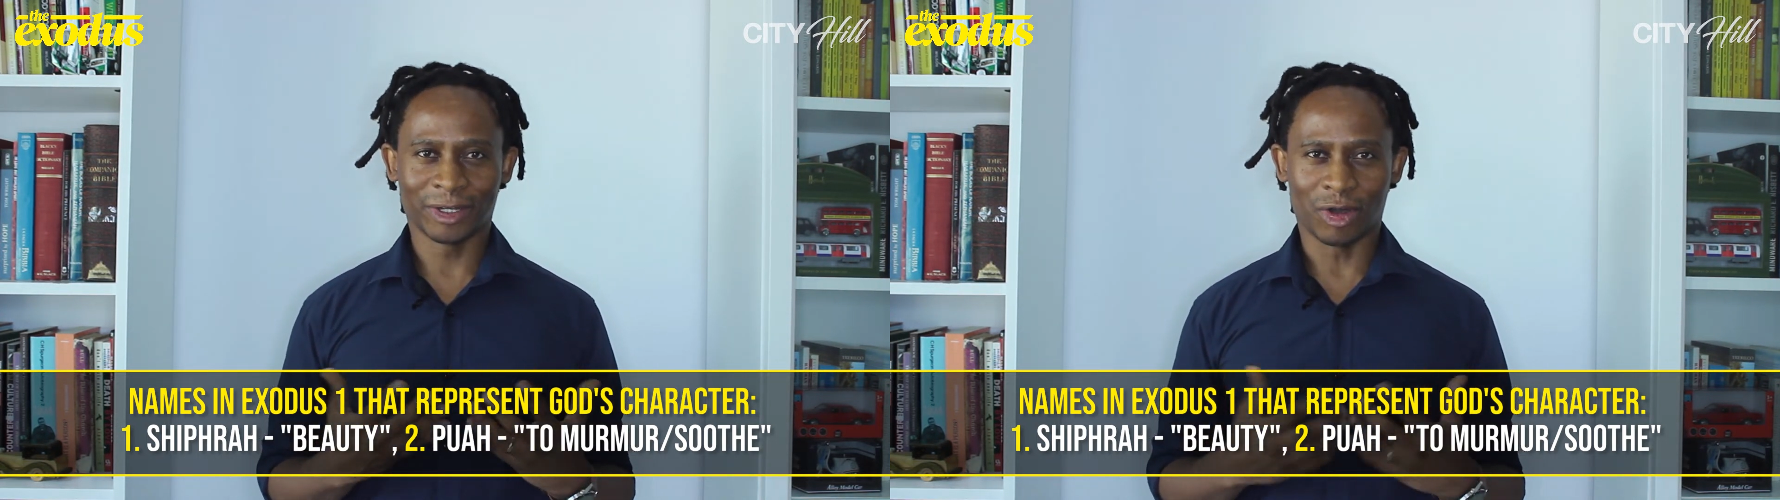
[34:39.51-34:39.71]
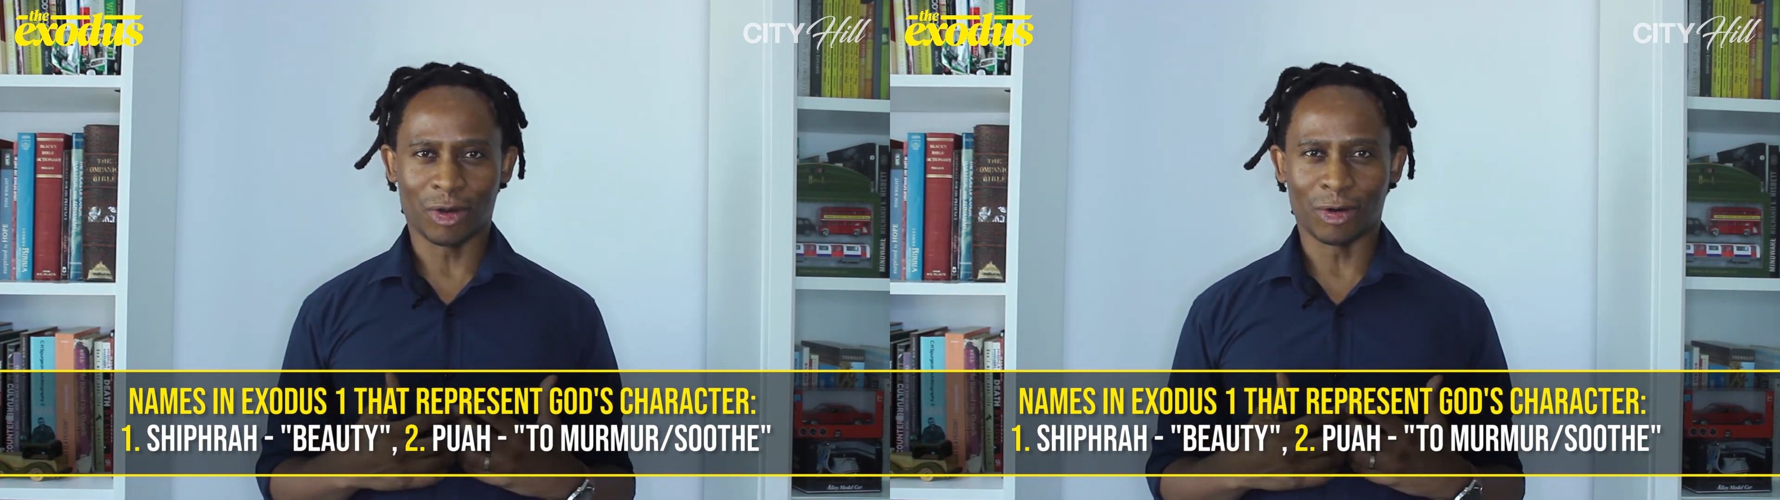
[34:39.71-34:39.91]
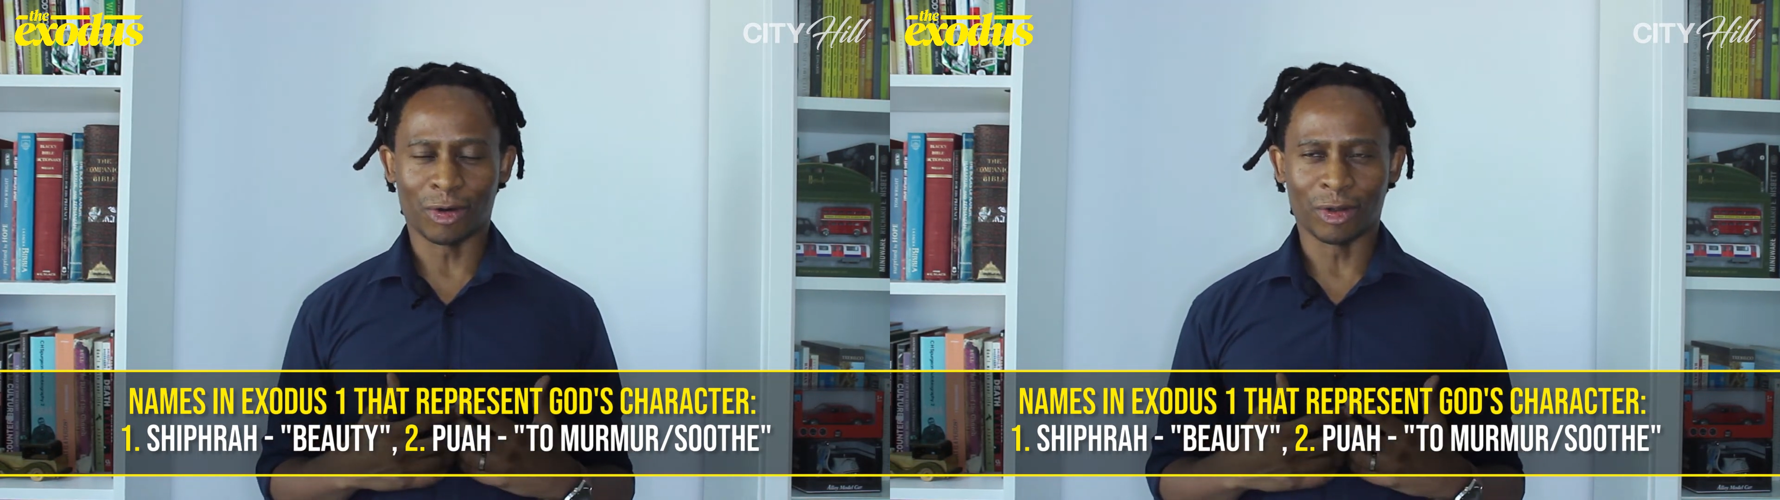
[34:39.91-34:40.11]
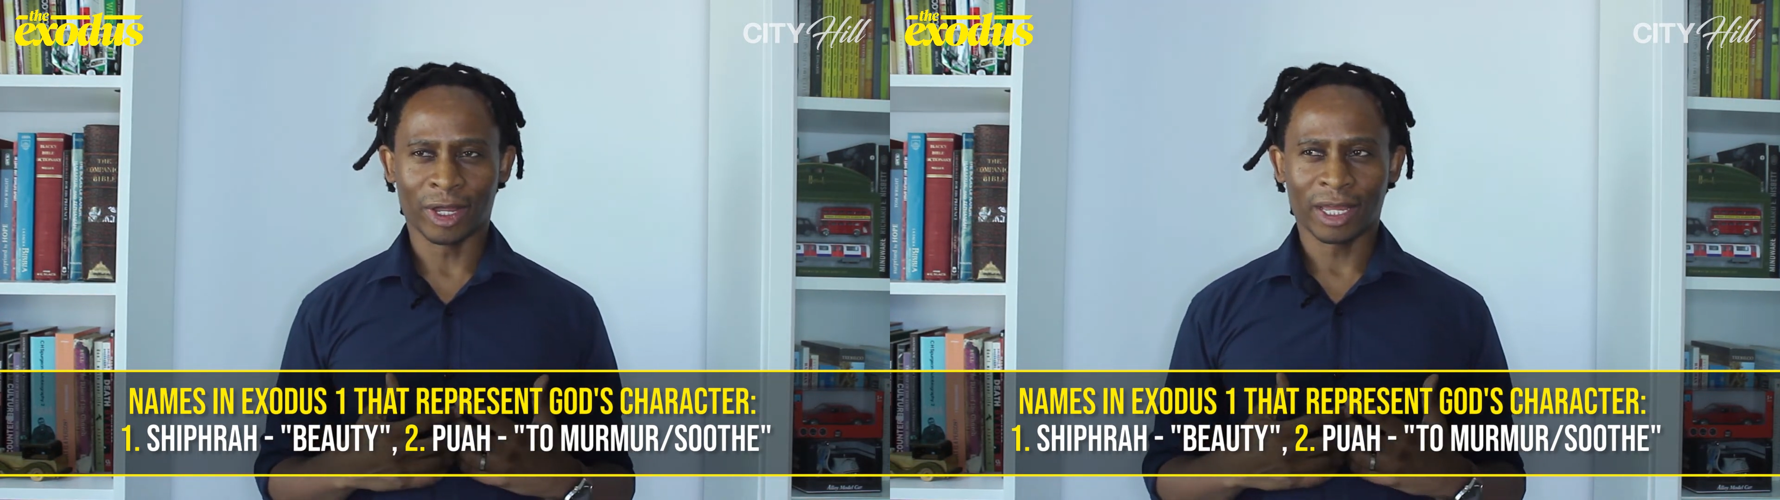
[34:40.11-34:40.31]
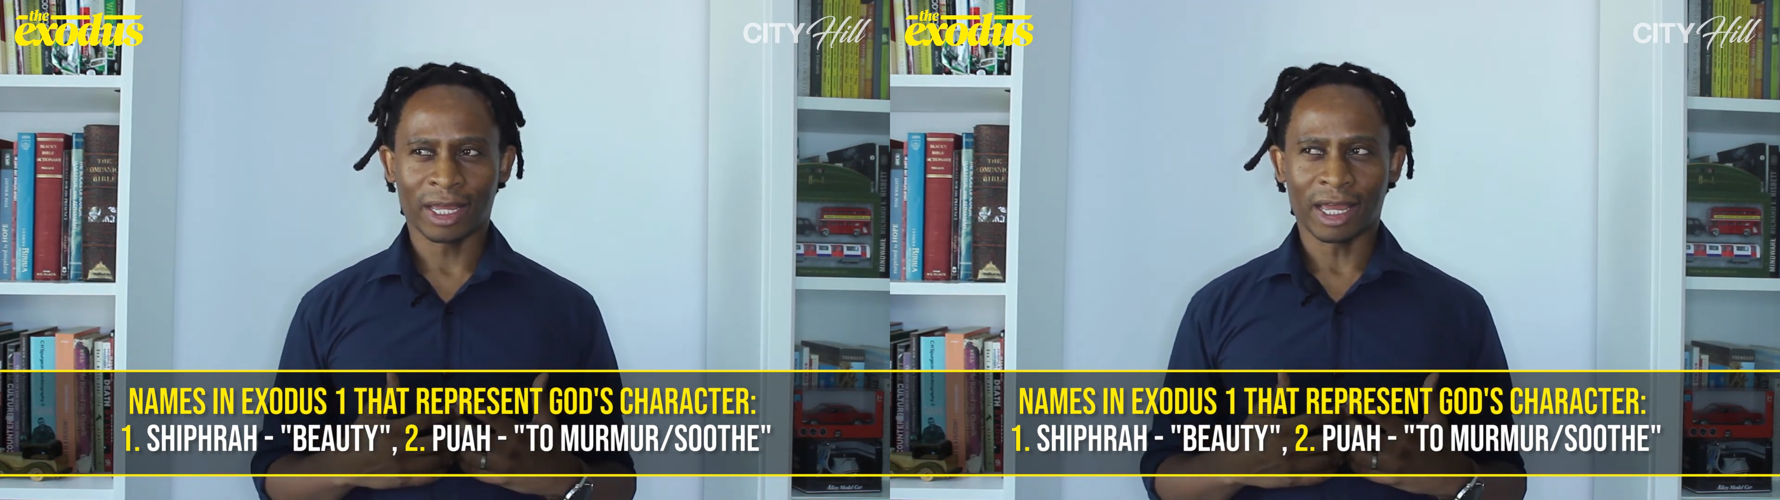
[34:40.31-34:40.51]
or
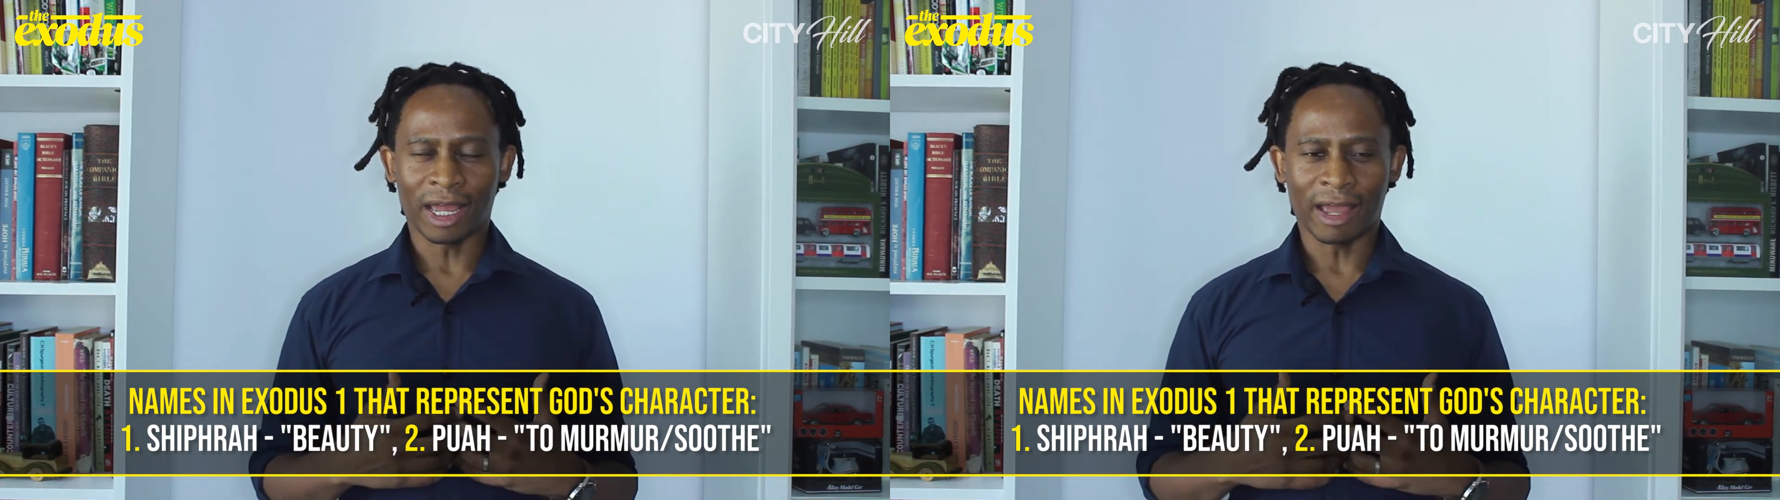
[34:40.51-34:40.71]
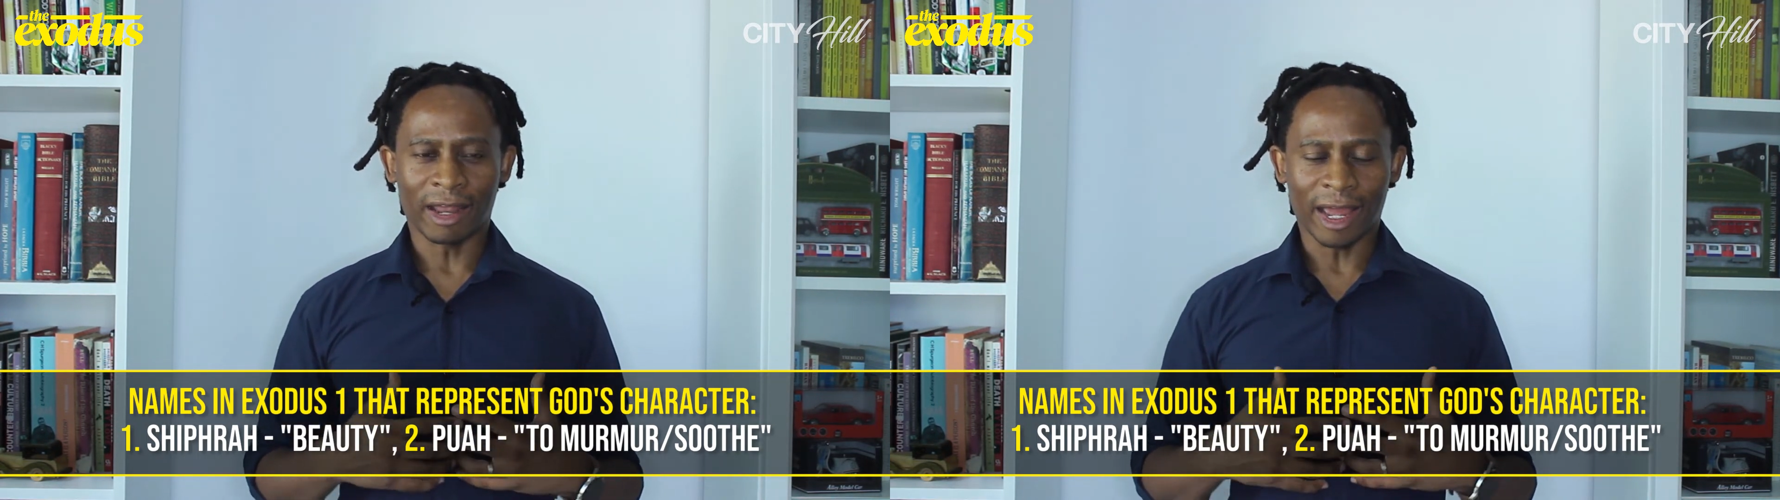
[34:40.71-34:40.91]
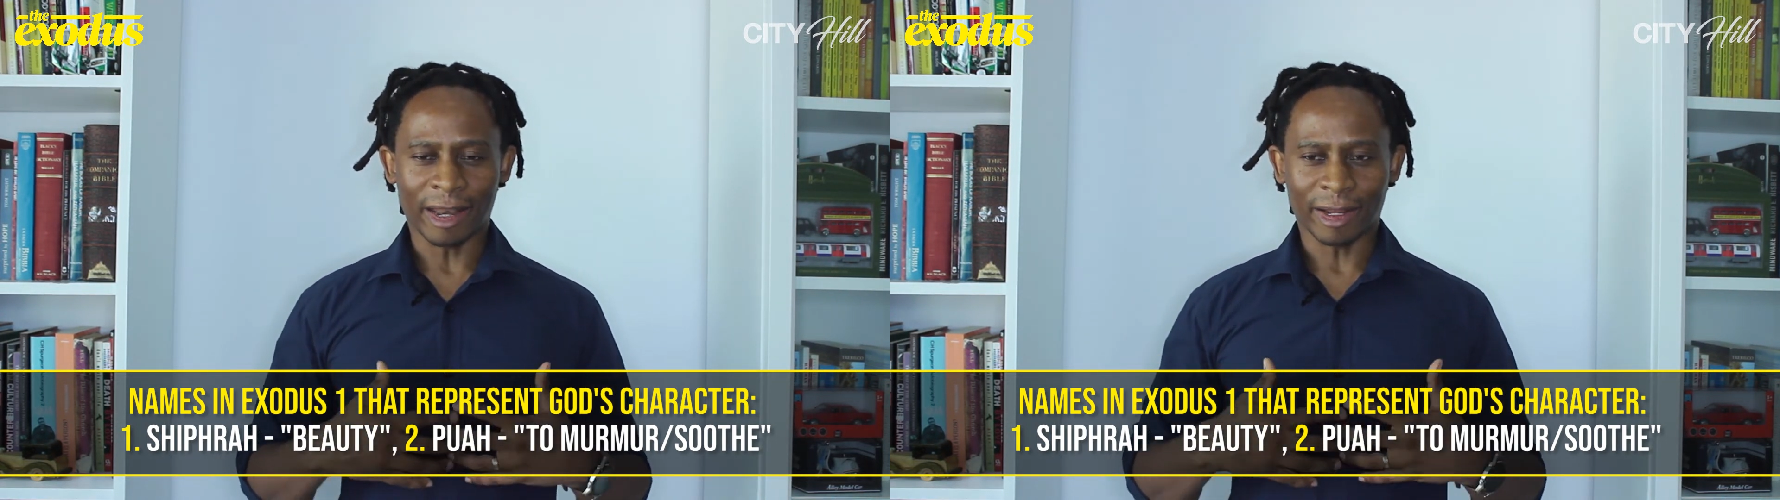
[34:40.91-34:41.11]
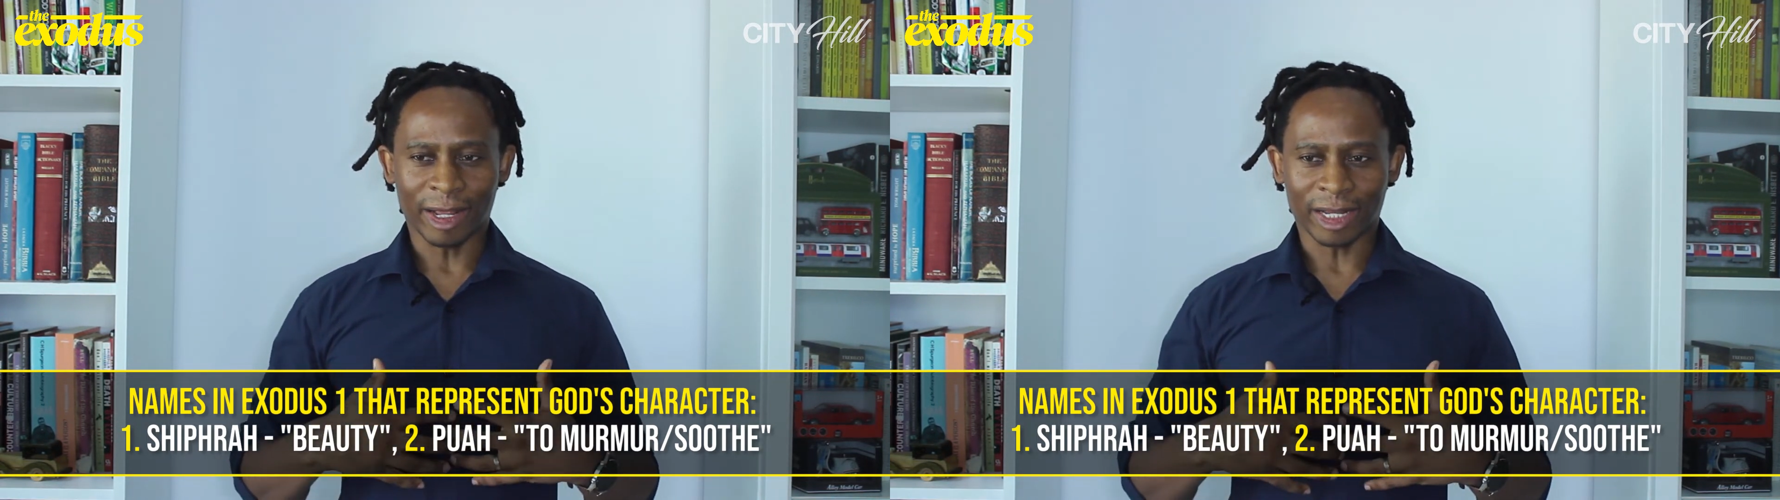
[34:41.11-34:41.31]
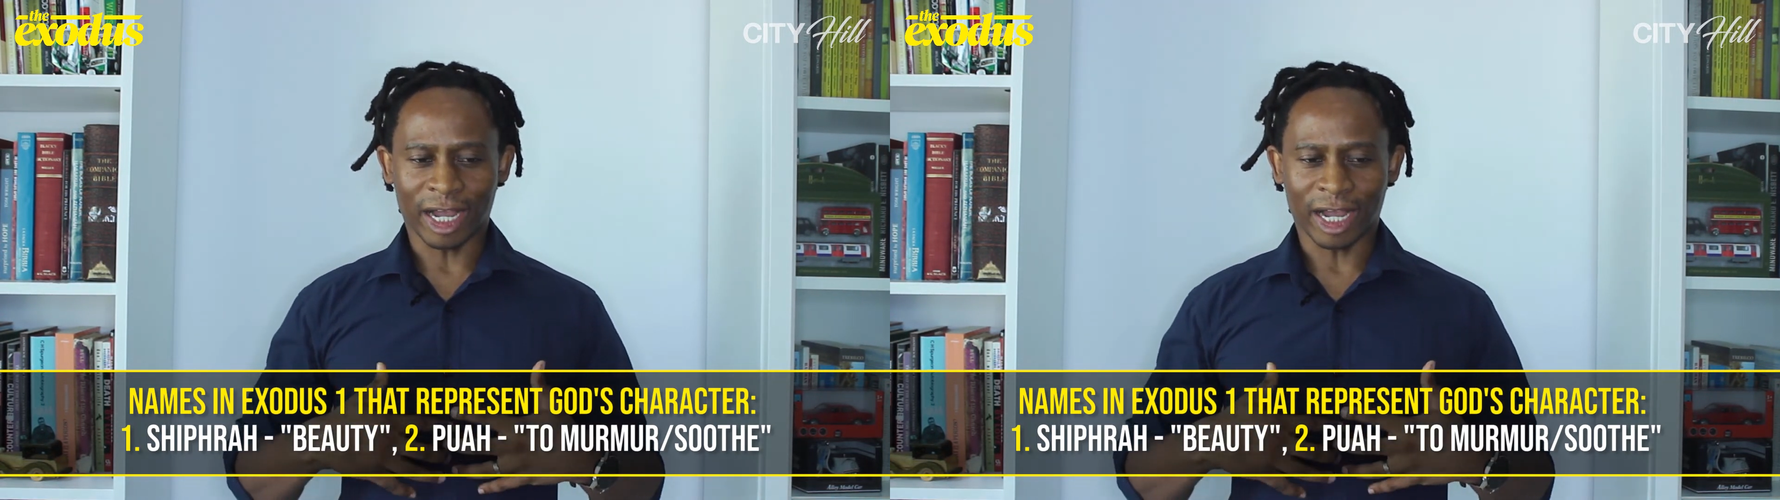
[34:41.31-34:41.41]
the